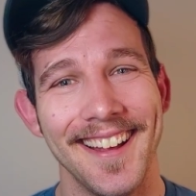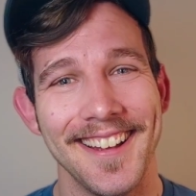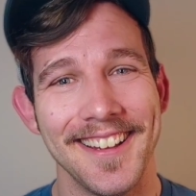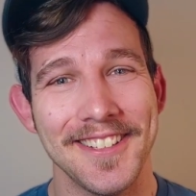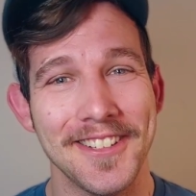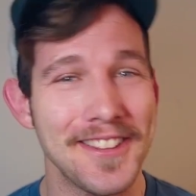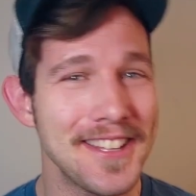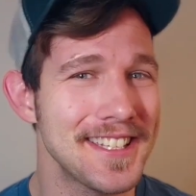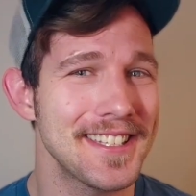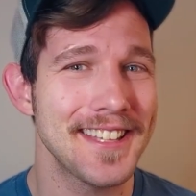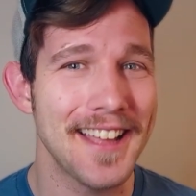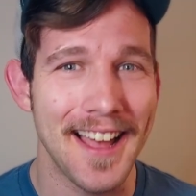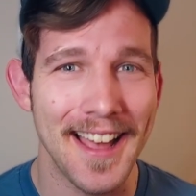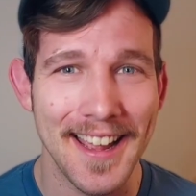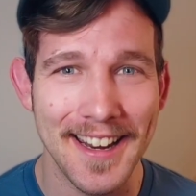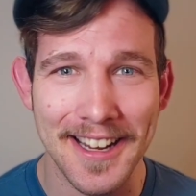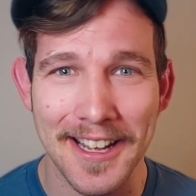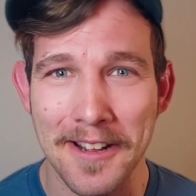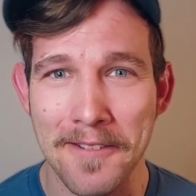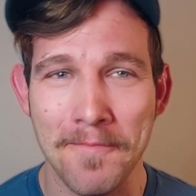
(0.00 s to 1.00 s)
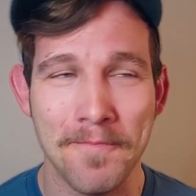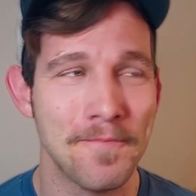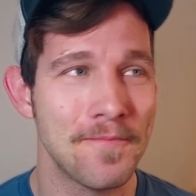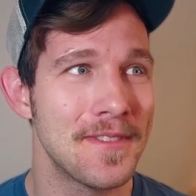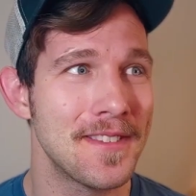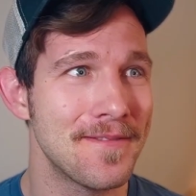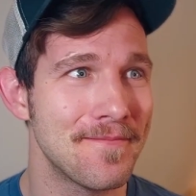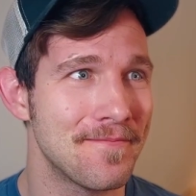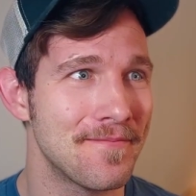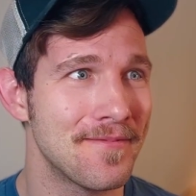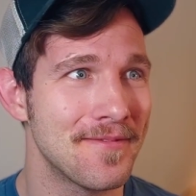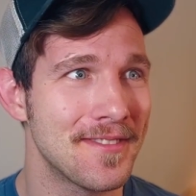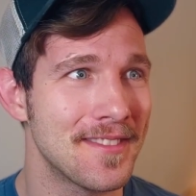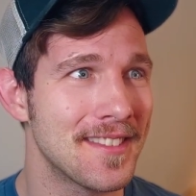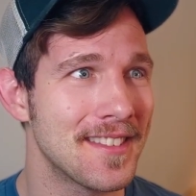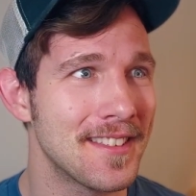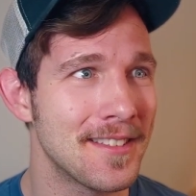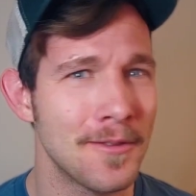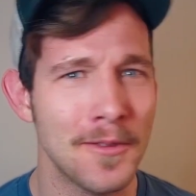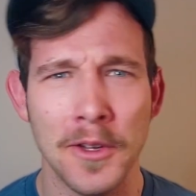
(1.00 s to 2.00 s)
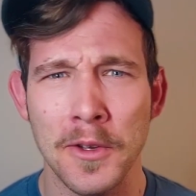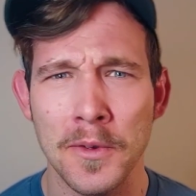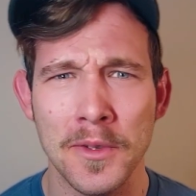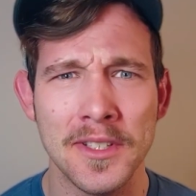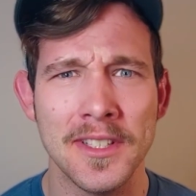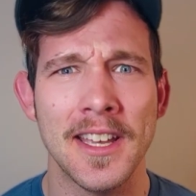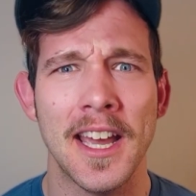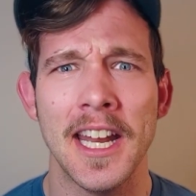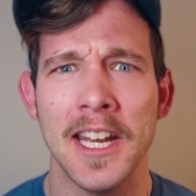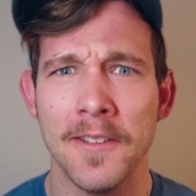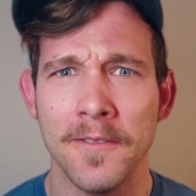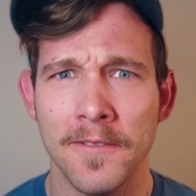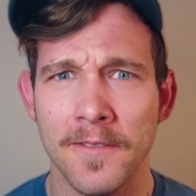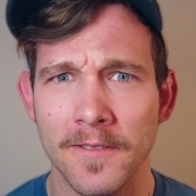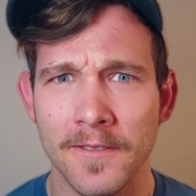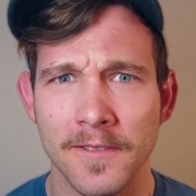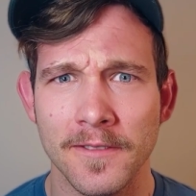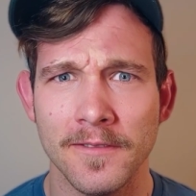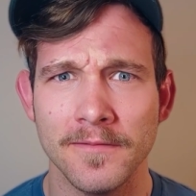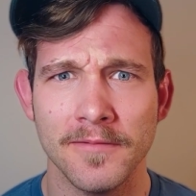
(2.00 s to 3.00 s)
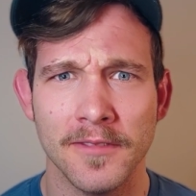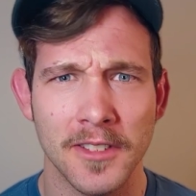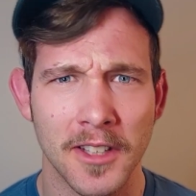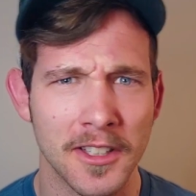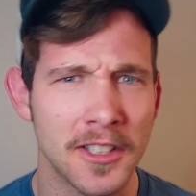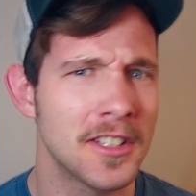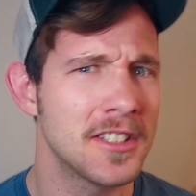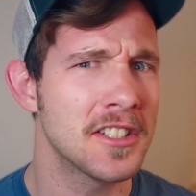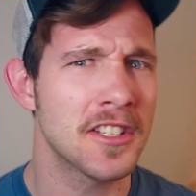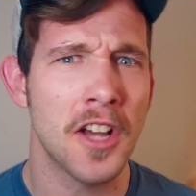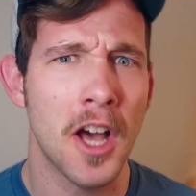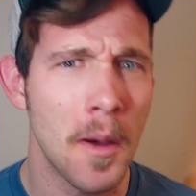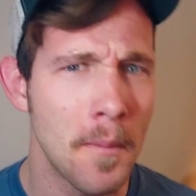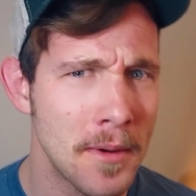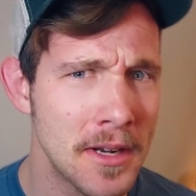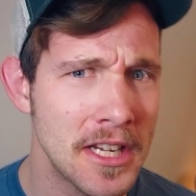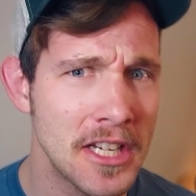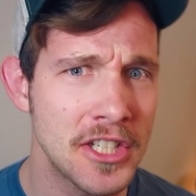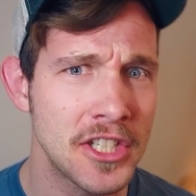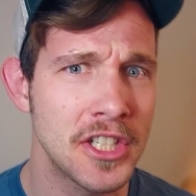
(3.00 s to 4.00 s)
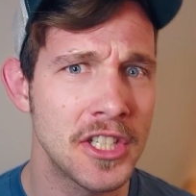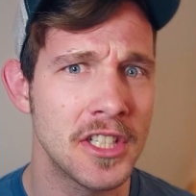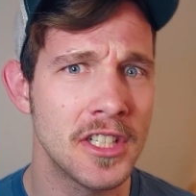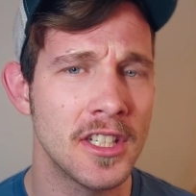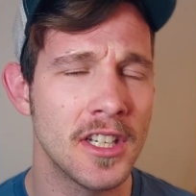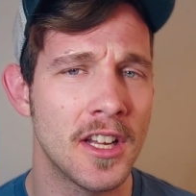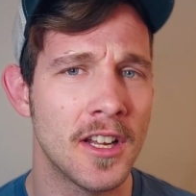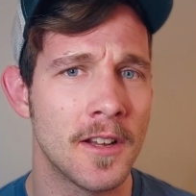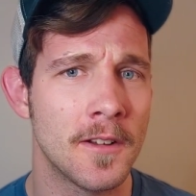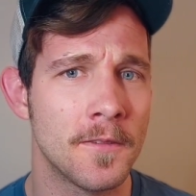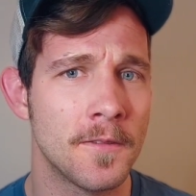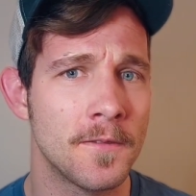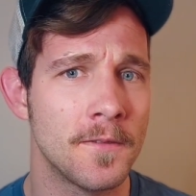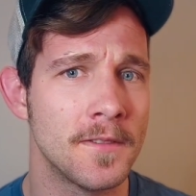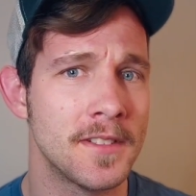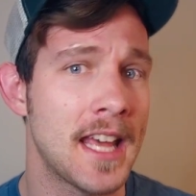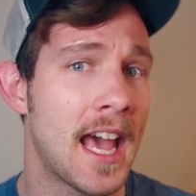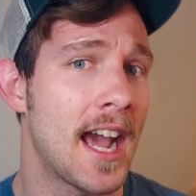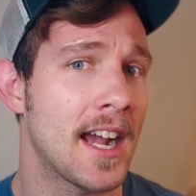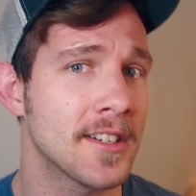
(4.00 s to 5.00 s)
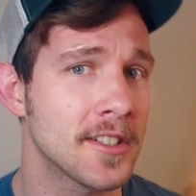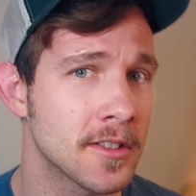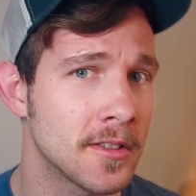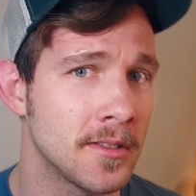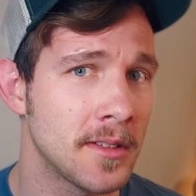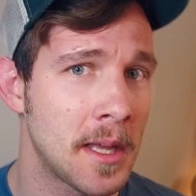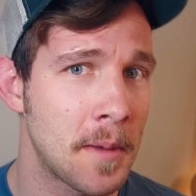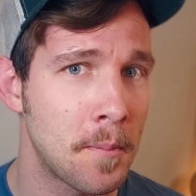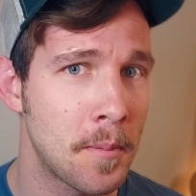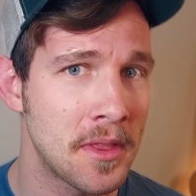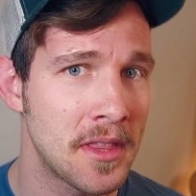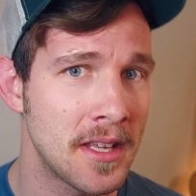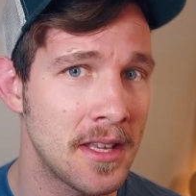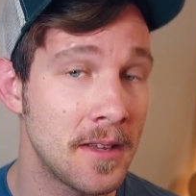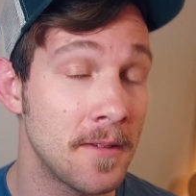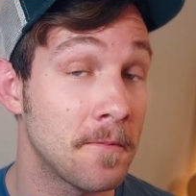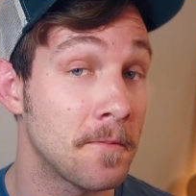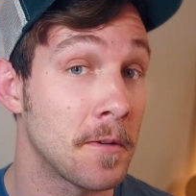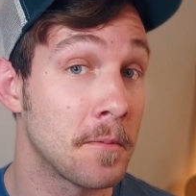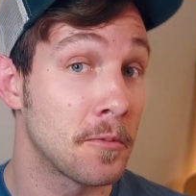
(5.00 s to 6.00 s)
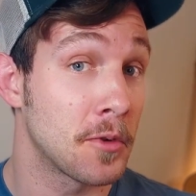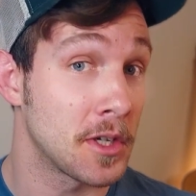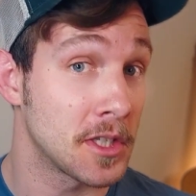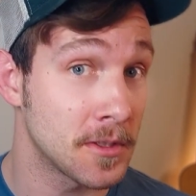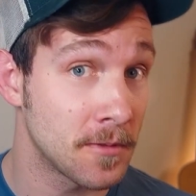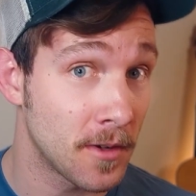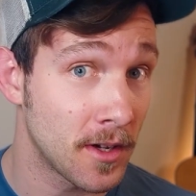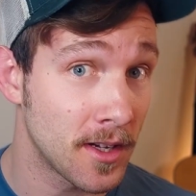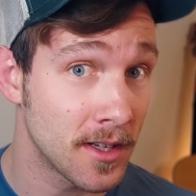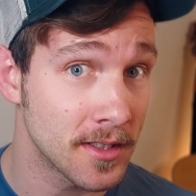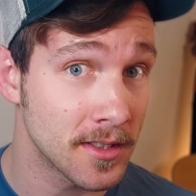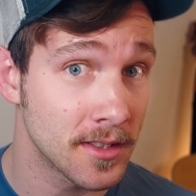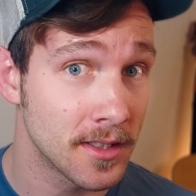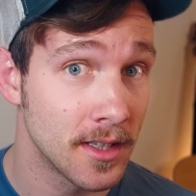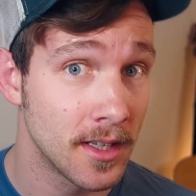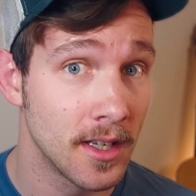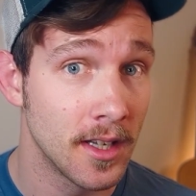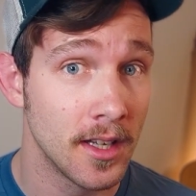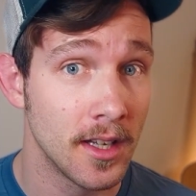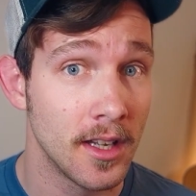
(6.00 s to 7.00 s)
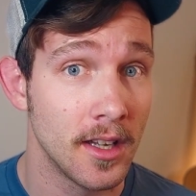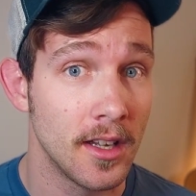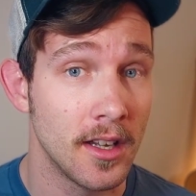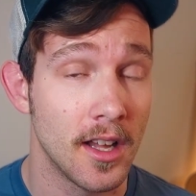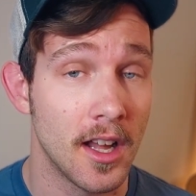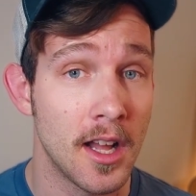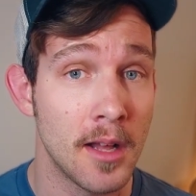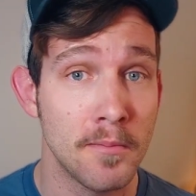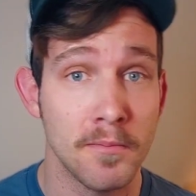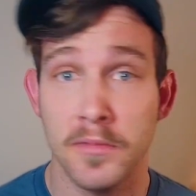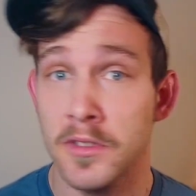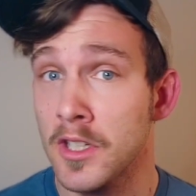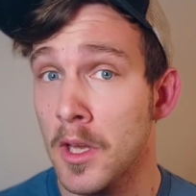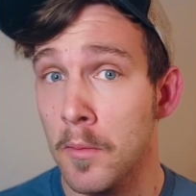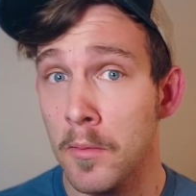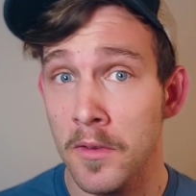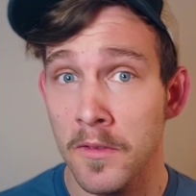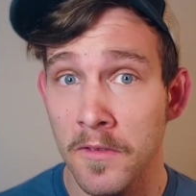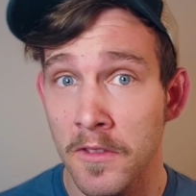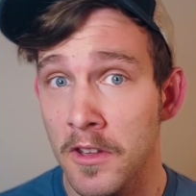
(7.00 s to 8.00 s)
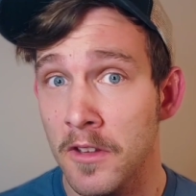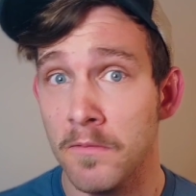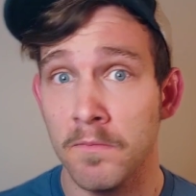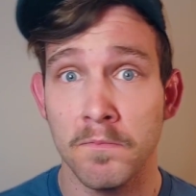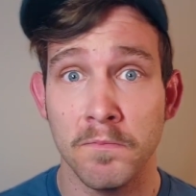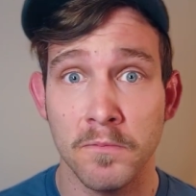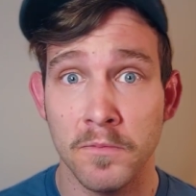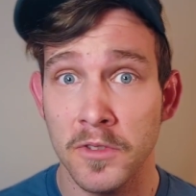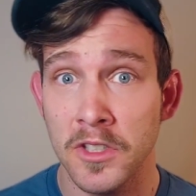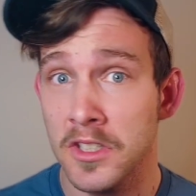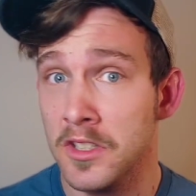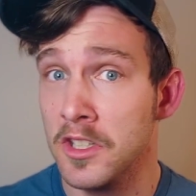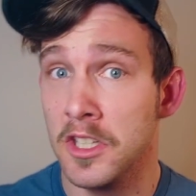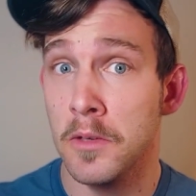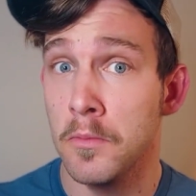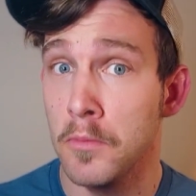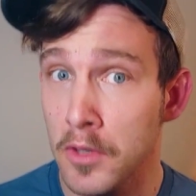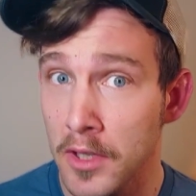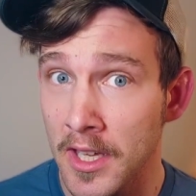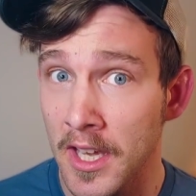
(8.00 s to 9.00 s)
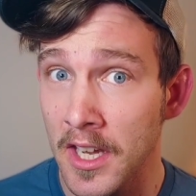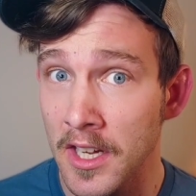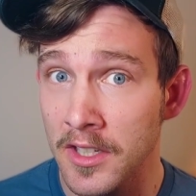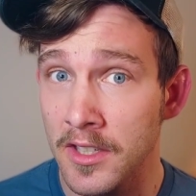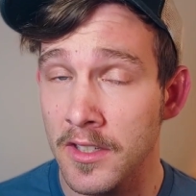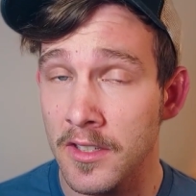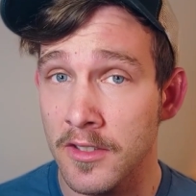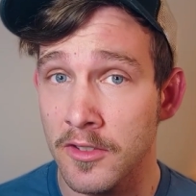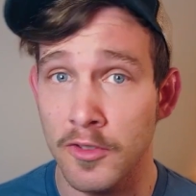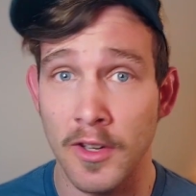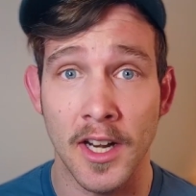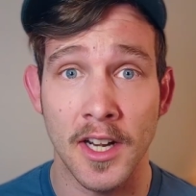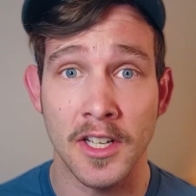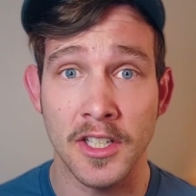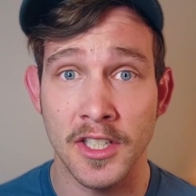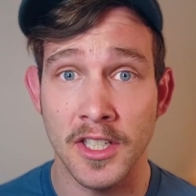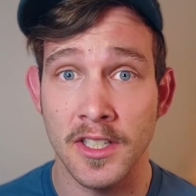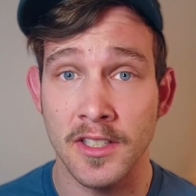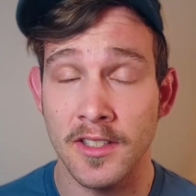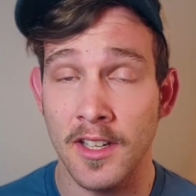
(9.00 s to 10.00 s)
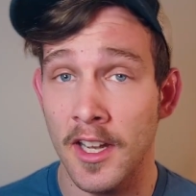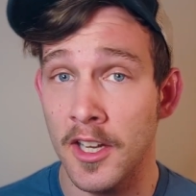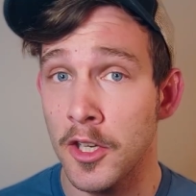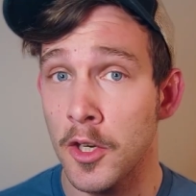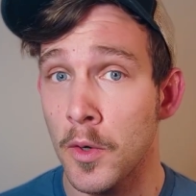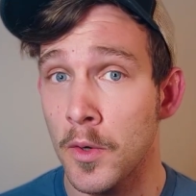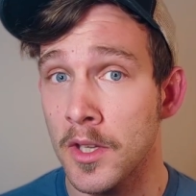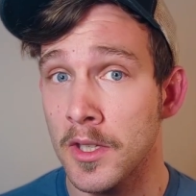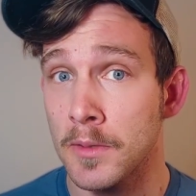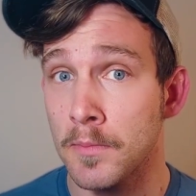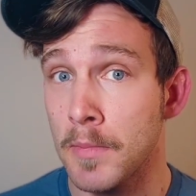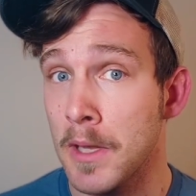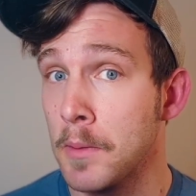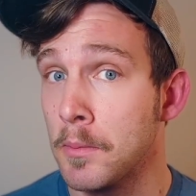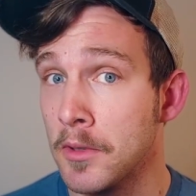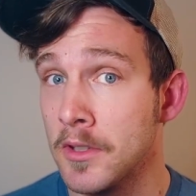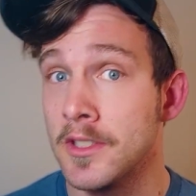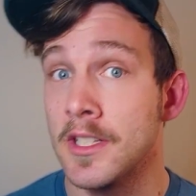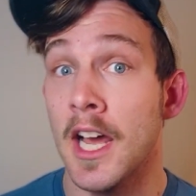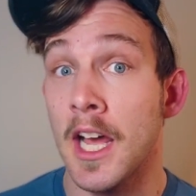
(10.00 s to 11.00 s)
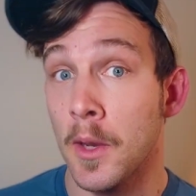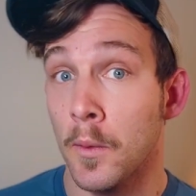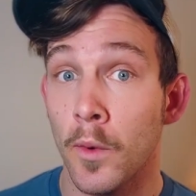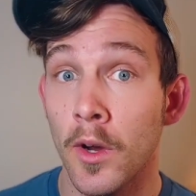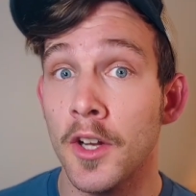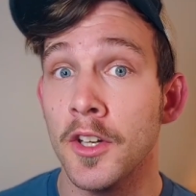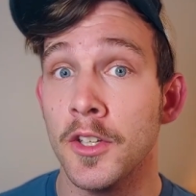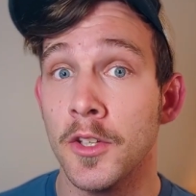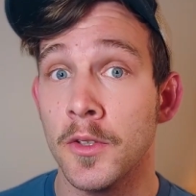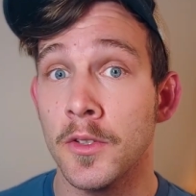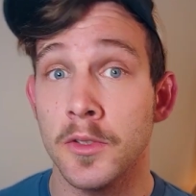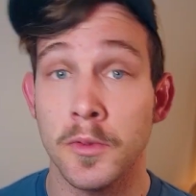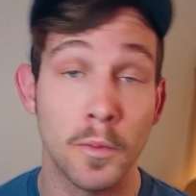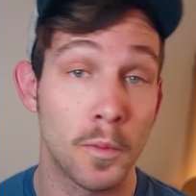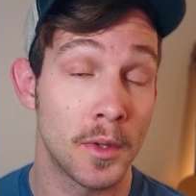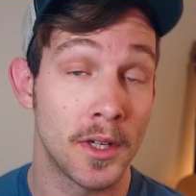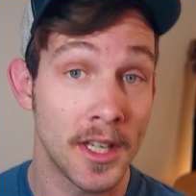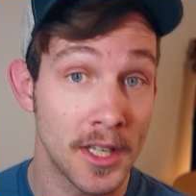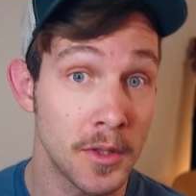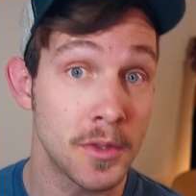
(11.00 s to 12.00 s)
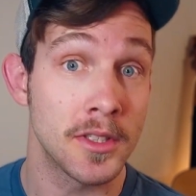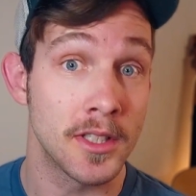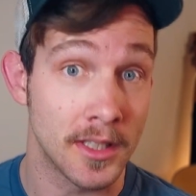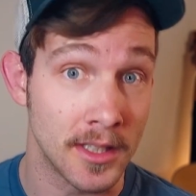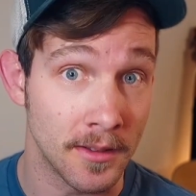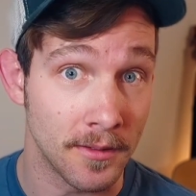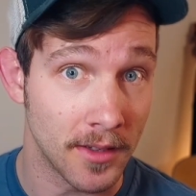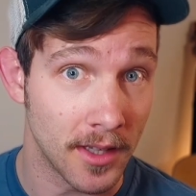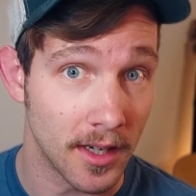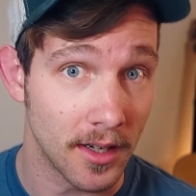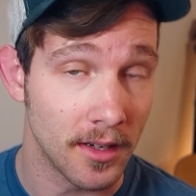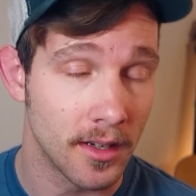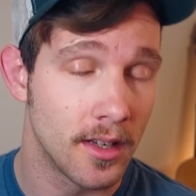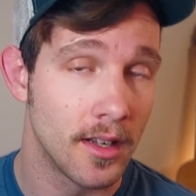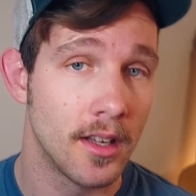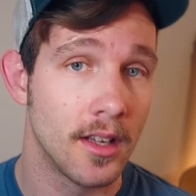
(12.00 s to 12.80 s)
So this guide, it was kind of it's a combination of tactical empathy from Chris Voss. Some of the communication strategies I noticed people in Taiwan used when I used to live there,